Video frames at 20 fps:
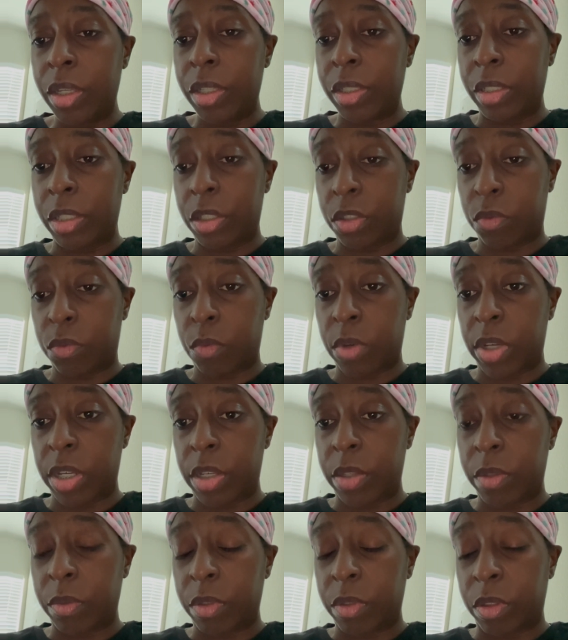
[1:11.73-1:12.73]
Let's
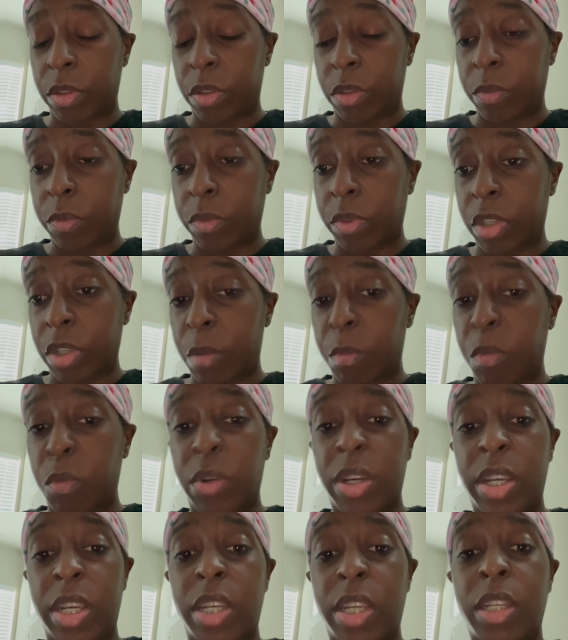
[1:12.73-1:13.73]
read. I'm going to
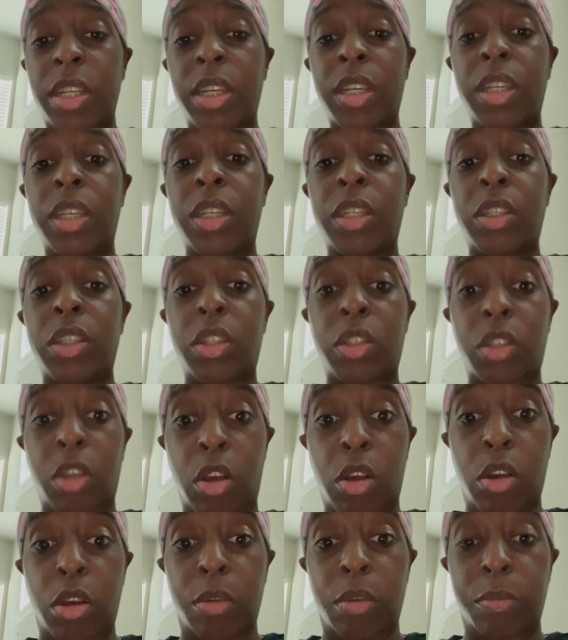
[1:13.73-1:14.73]
read
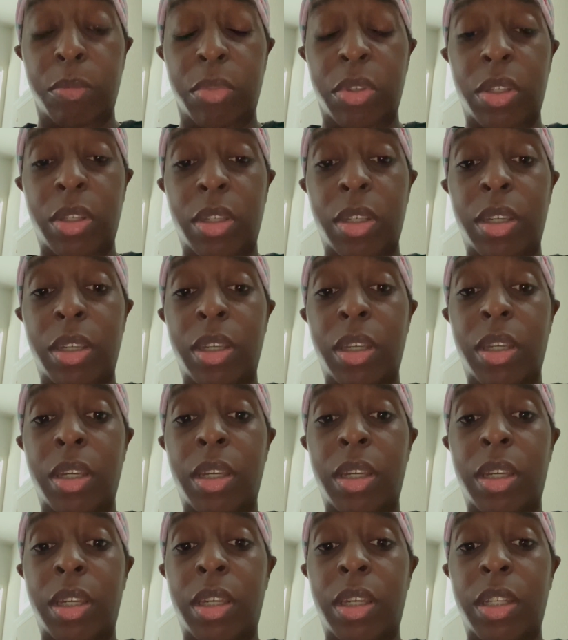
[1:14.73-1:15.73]
Psalms
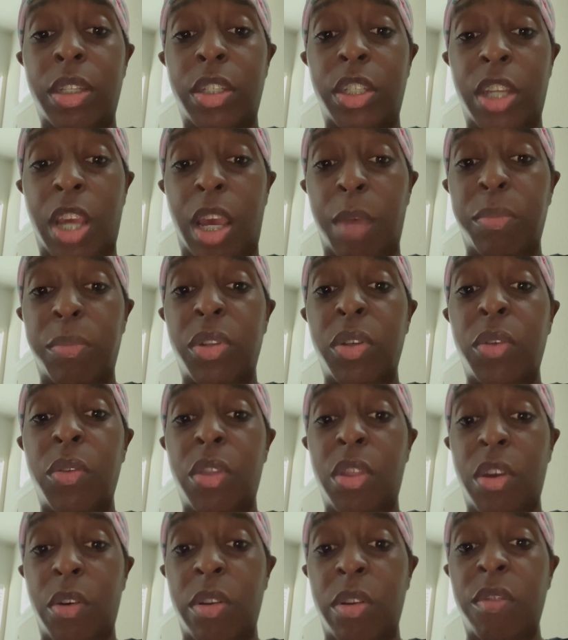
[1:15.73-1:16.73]
chapter
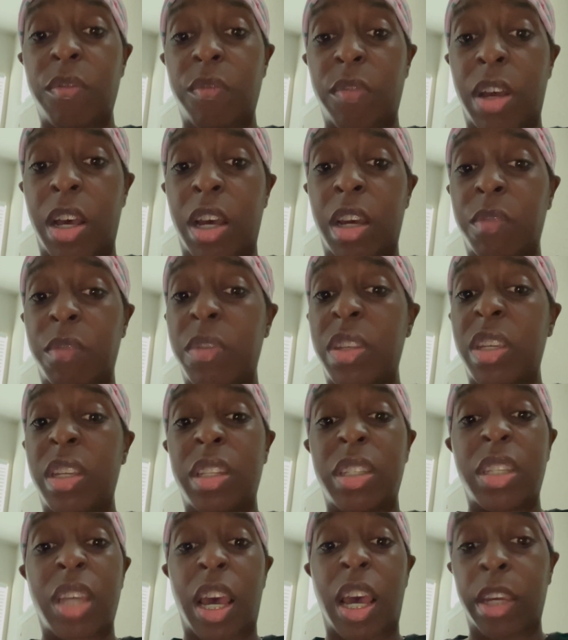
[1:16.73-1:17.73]
35, the
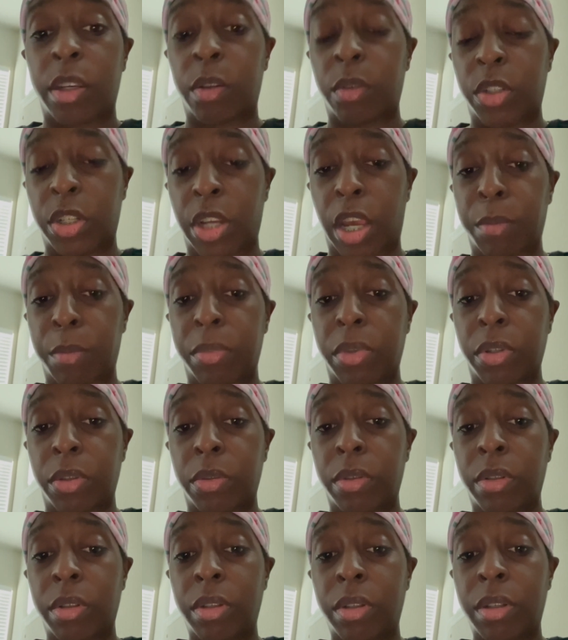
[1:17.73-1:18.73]
entire chapter.
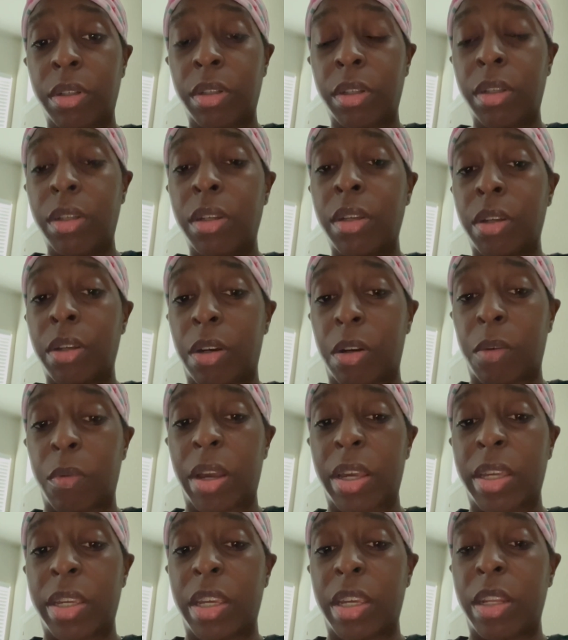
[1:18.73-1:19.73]
All
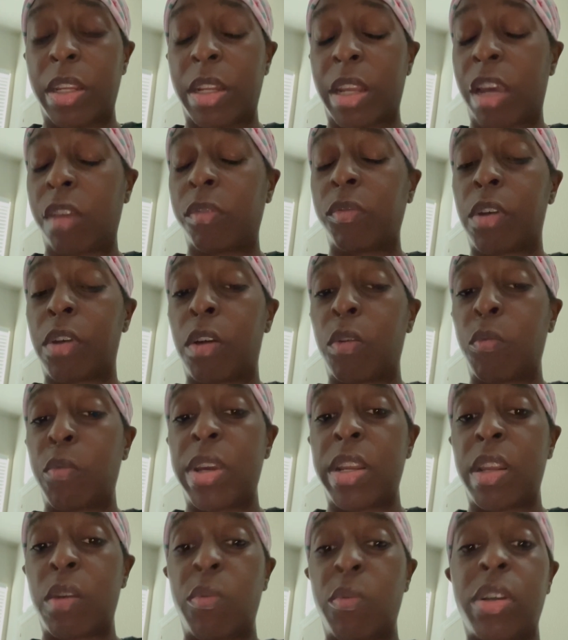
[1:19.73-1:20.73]
right. And then after I
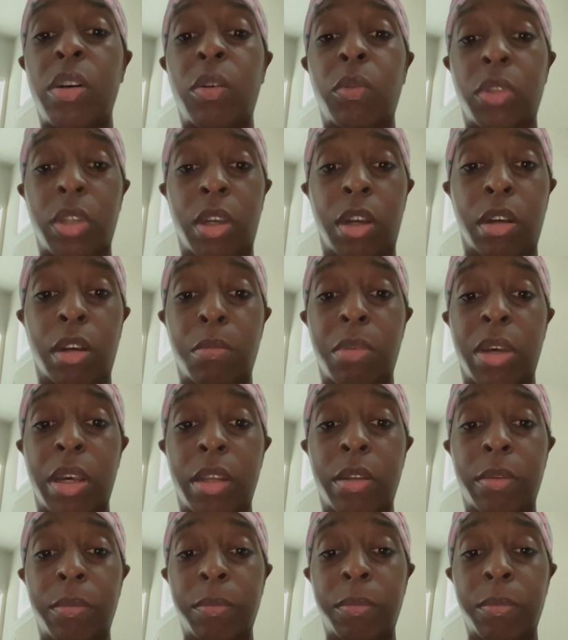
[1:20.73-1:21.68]
read it, we're going to talk about it.